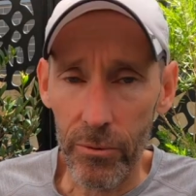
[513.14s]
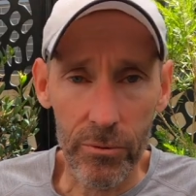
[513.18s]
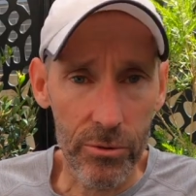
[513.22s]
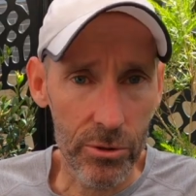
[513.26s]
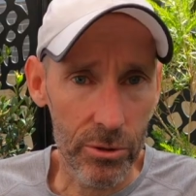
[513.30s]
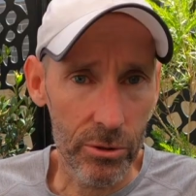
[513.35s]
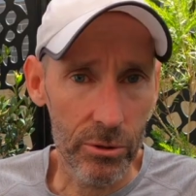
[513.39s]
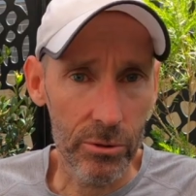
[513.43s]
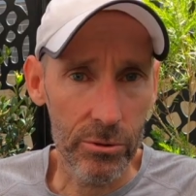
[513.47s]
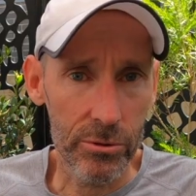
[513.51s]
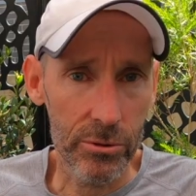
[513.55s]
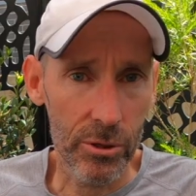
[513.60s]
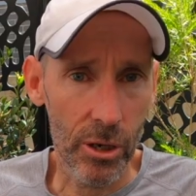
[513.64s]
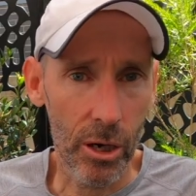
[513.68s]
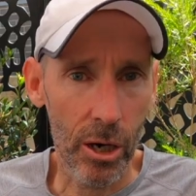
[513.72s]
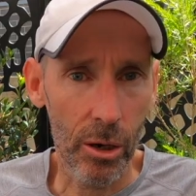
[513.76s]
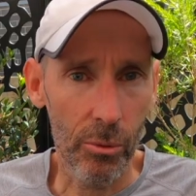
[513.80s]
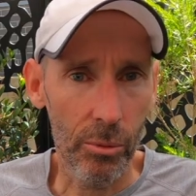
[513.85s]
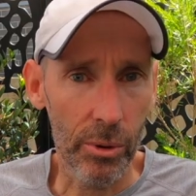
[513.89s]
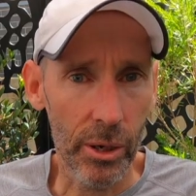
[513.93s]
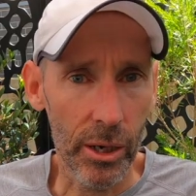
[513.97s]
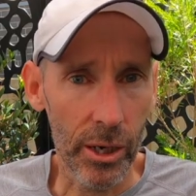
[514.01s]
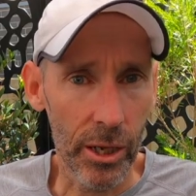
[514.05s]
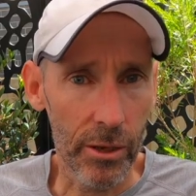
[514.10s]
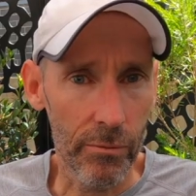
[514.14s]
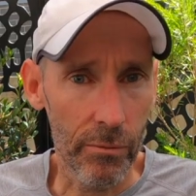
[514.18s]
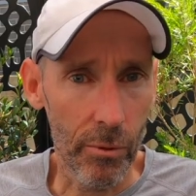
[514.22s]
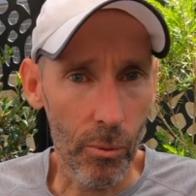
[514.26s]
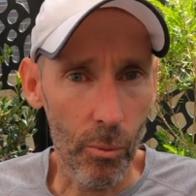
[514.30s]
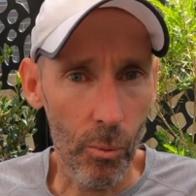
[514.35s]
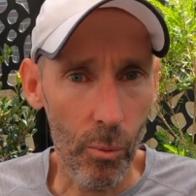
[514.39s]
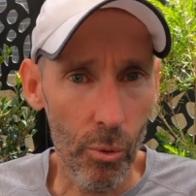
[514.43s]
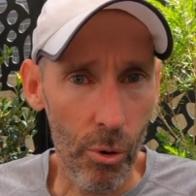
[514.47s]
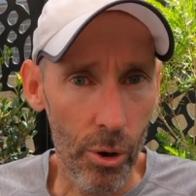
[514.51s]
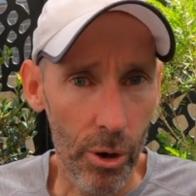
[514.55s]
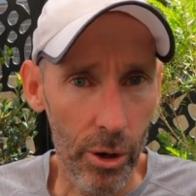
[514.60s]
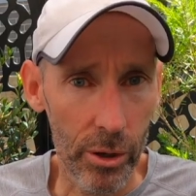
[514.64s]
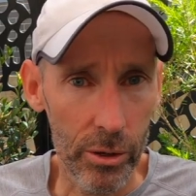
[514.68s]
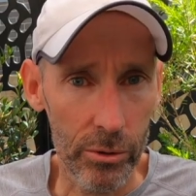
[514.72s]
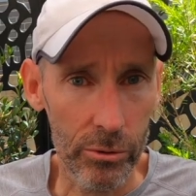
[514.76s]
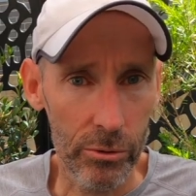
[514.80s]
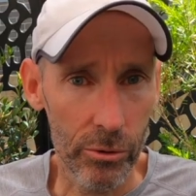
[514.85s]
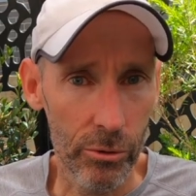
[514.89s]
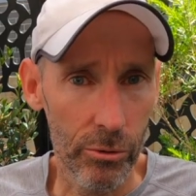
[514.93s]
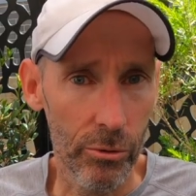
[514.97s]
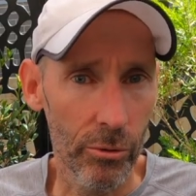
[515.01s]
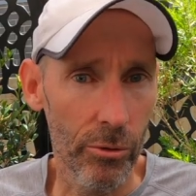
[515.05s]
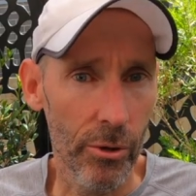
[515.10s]
of shoes I would leave at
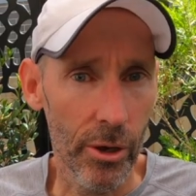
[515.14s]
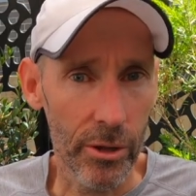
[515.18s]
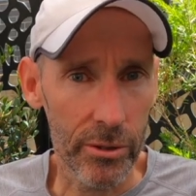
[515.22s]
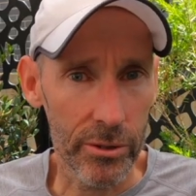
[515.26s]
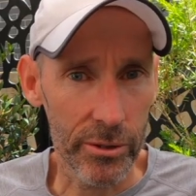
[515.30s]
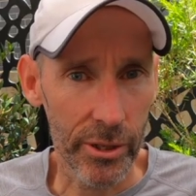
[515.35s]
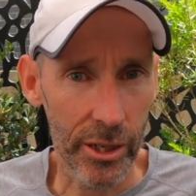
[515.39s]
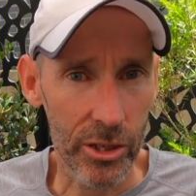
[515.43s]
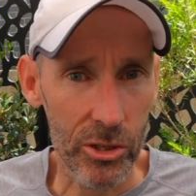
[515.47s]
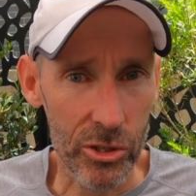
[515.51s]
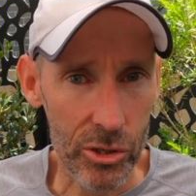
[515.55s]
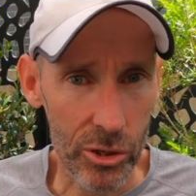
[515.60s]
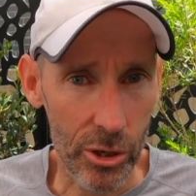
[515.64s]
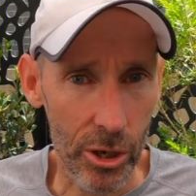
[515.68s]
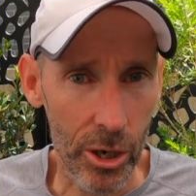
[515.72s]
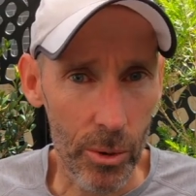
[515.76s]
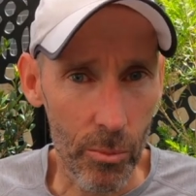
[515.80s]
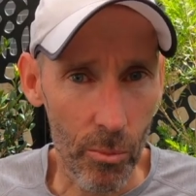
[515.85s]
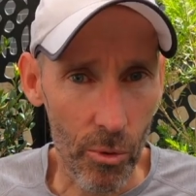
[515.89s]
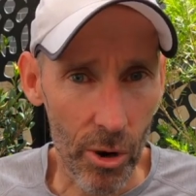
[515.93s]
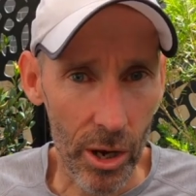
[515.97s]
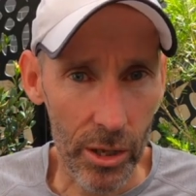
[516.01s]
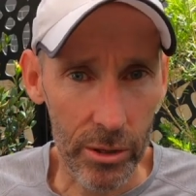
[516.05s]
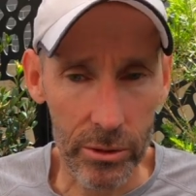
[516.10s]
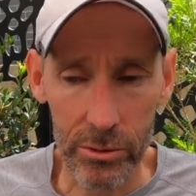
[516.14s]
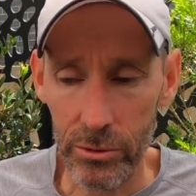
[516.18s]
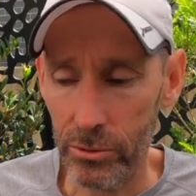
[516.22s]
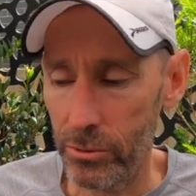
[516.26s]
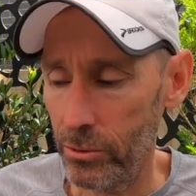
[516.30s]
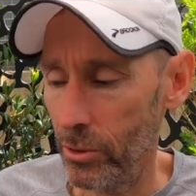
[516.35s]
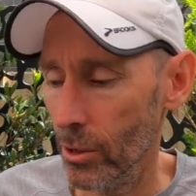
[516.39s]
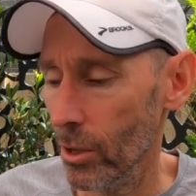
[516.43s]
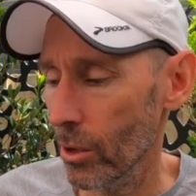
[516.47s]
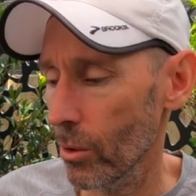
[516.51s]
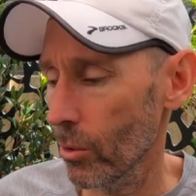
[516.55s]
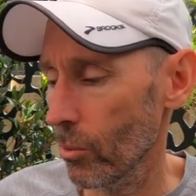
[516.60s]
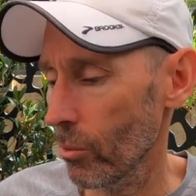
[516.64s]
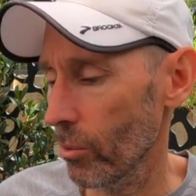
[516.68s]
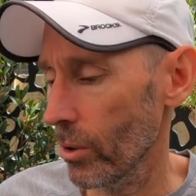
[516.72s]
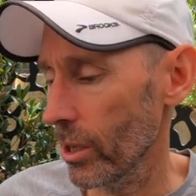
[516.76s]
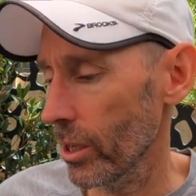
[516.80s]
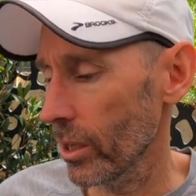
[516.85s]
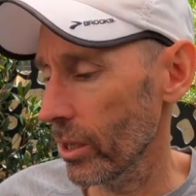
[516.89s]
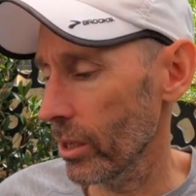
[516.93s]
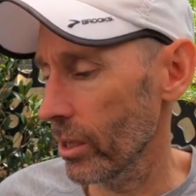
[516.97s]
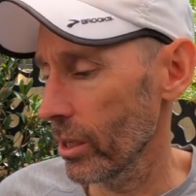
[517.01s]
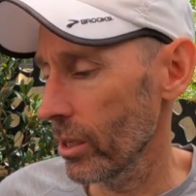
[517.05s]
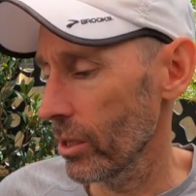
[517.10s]
work to do those lunchtime runs
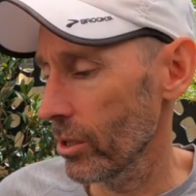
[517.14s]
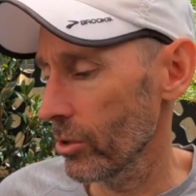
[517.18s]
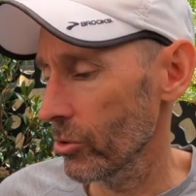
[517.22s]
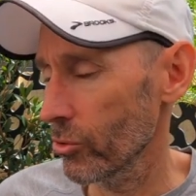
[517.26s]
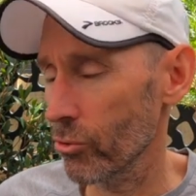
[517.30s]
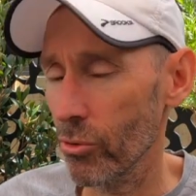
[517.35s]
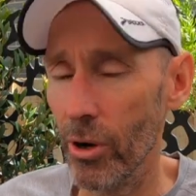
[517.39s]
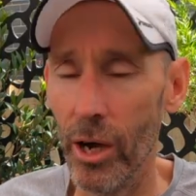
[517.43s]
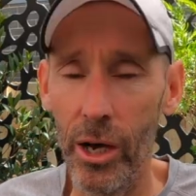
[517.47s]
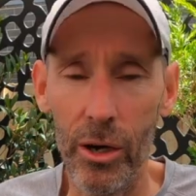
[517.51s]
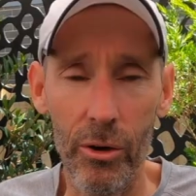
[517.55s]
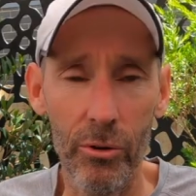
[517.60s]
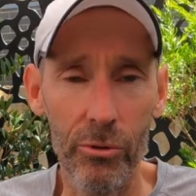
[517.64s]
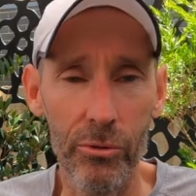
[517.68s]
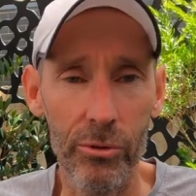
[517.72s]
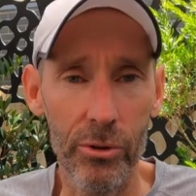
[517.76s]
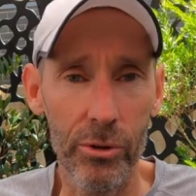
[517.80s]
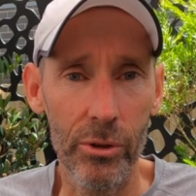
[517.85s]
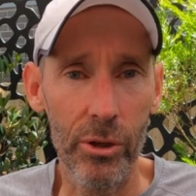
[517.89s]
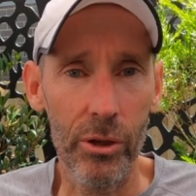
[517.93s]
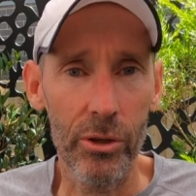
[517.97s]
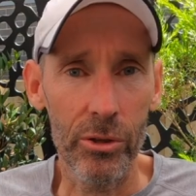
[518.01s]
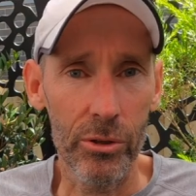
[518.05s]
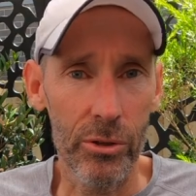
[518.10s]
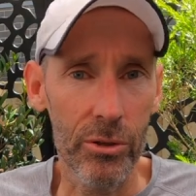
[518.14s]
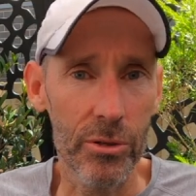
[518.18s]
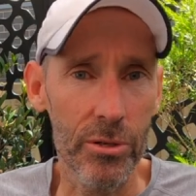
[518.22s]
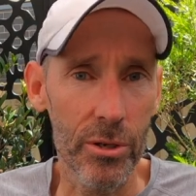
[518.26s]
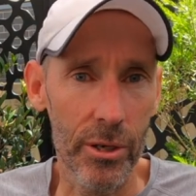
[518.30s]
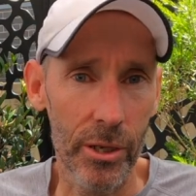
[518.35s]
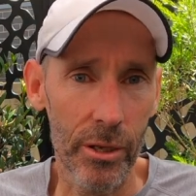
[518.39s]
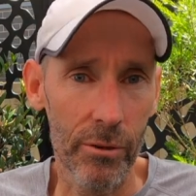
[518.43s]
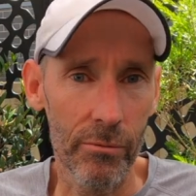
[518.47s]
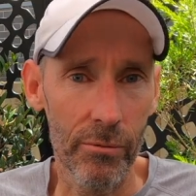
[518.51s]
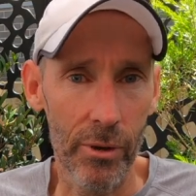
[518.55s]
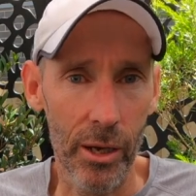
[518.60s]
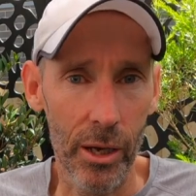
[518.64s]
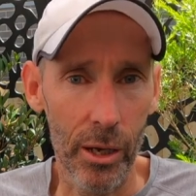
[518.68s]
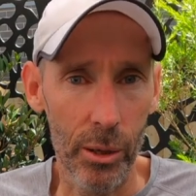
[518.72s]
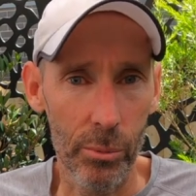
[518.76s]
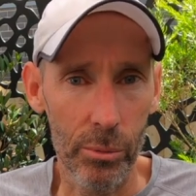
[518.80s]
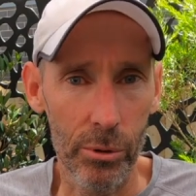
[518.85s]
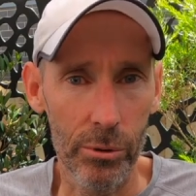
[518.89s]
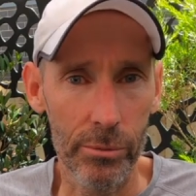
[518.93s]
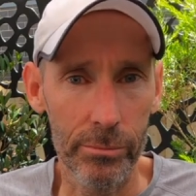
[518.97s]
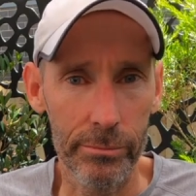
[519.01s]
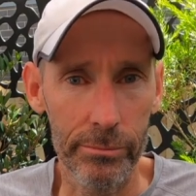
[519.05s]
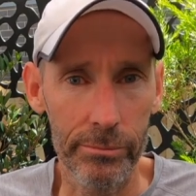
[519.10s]
where trails are not usually
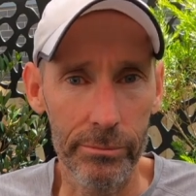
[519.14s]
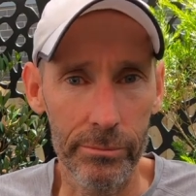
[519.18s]
available.